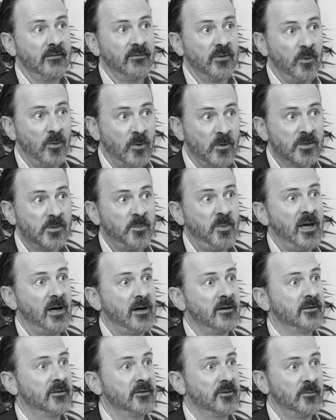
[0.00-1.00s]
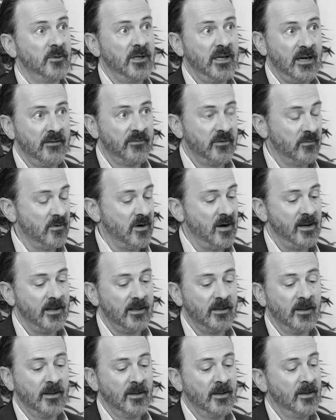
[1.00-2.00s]
we have the horsepower? Do we have the
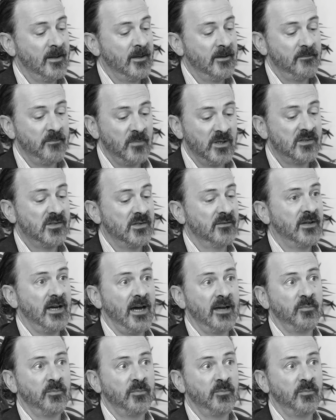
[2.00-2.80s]
right mix of